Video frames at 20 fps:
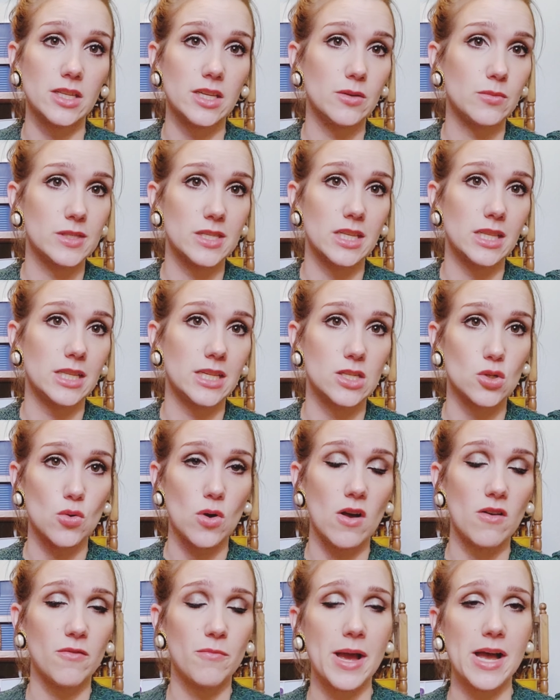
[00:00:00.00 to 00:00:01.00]
he was at least
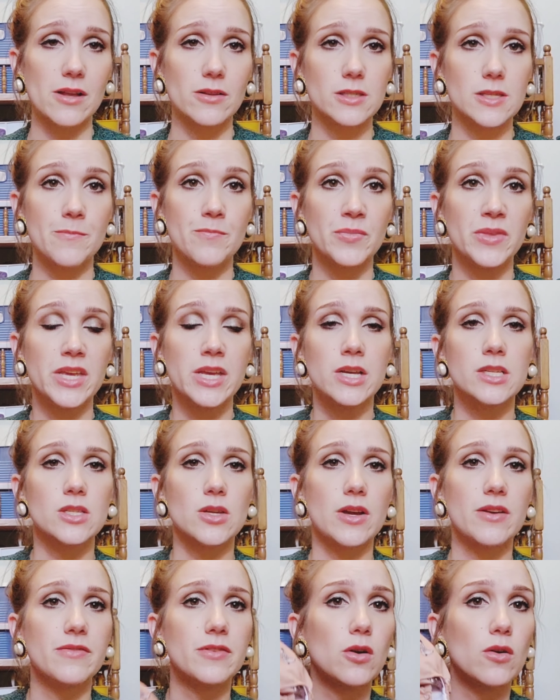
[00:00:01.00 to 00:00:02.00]
12 pounds. So
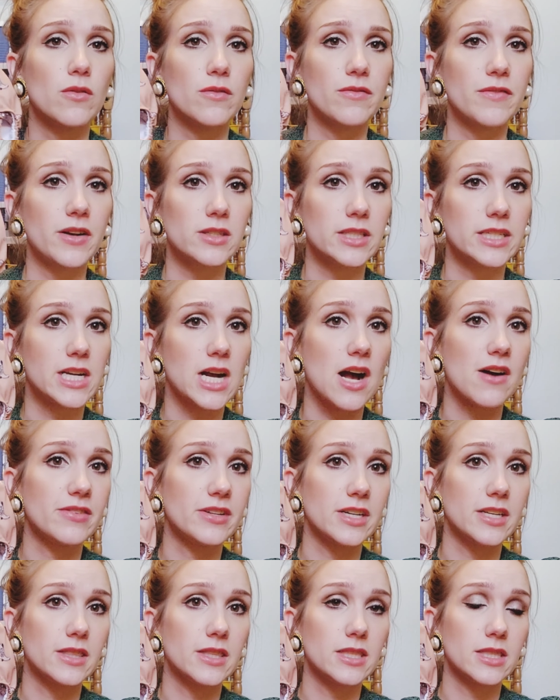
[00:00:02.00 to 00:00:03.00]
I feel fairly
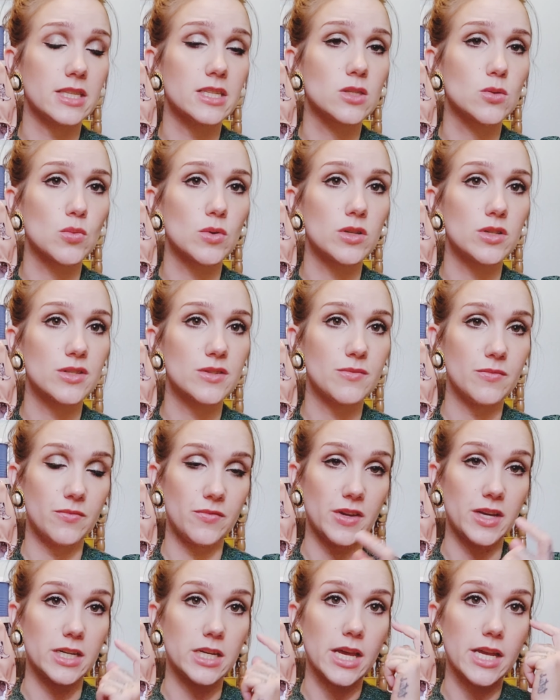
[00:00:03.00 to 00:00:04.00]
confident that this will
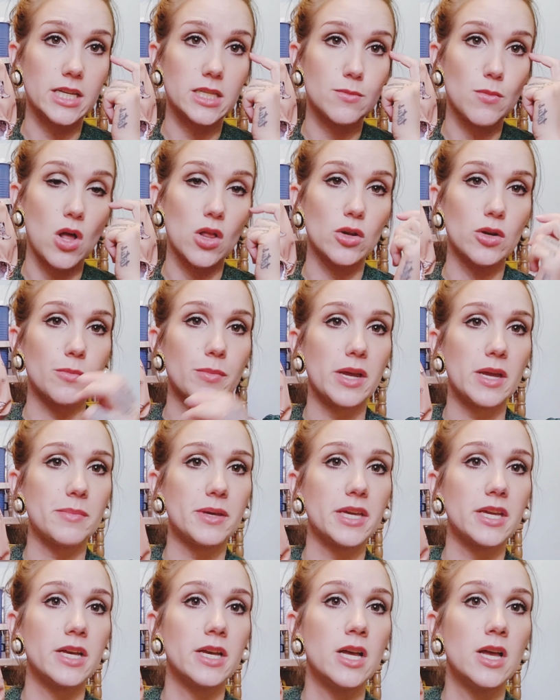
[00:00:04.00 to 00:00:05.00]
fit a smaller
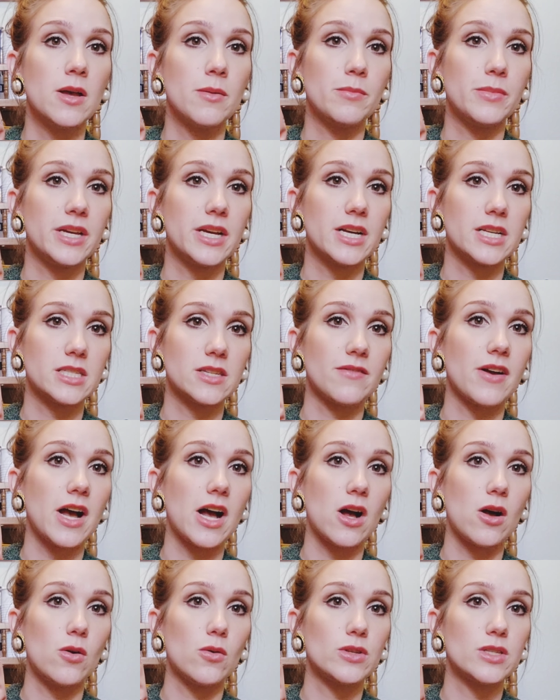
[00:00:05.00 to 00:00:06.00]
baby because of
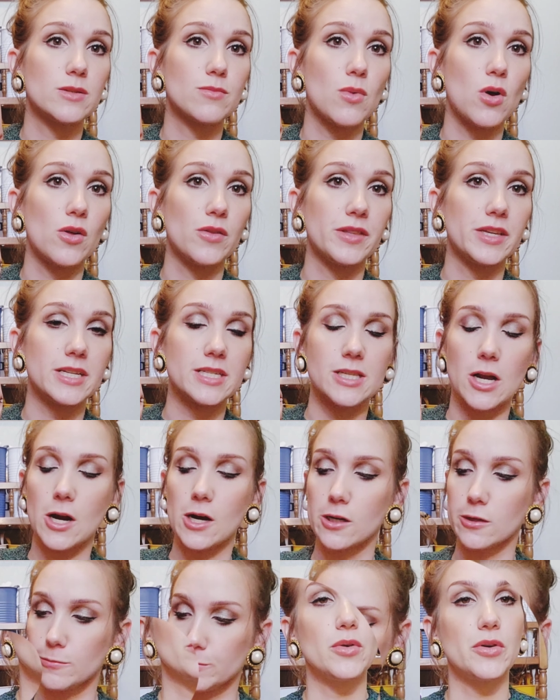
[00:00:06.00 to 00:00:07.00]
how small these
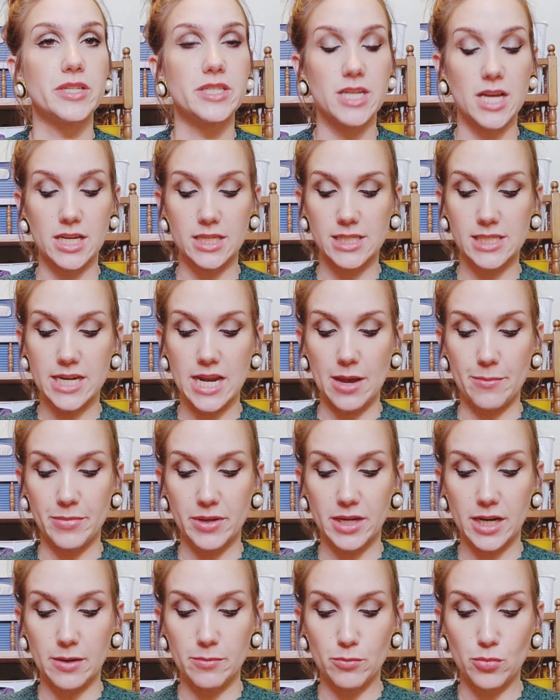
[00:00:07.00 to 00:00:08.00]
are. I'm going to unsnap
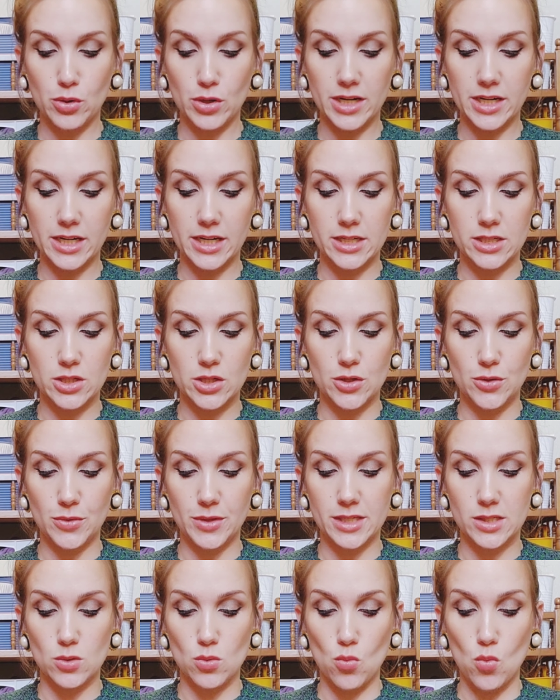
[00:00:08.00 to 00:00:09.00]
it and put it into
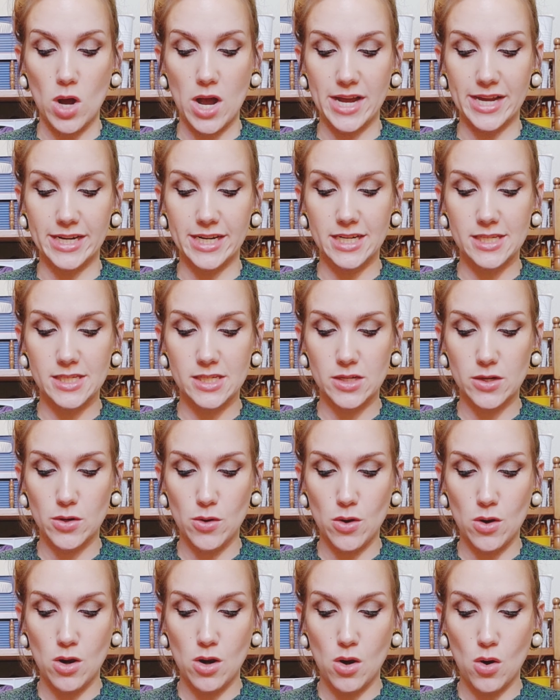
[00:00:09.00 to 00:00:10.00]
its widest
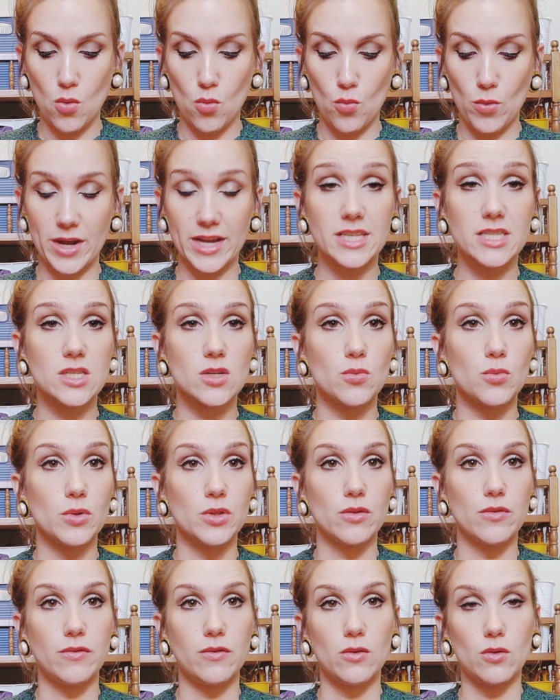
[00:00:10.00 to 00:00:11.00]
waist with
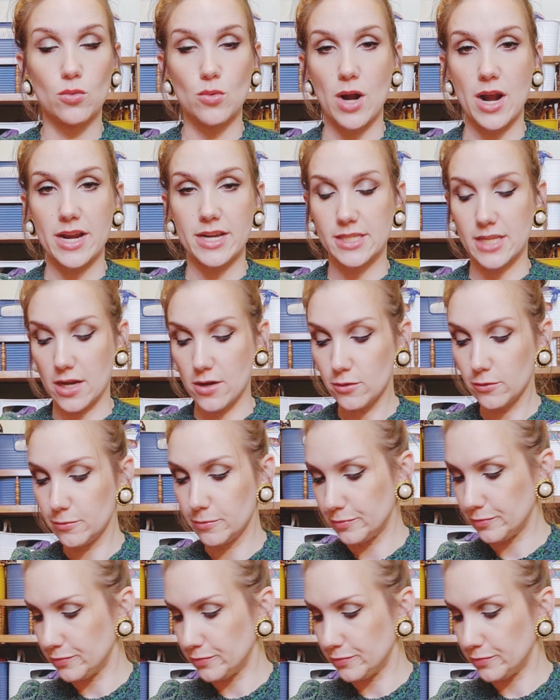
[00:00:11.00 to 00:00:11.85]
the full rise out.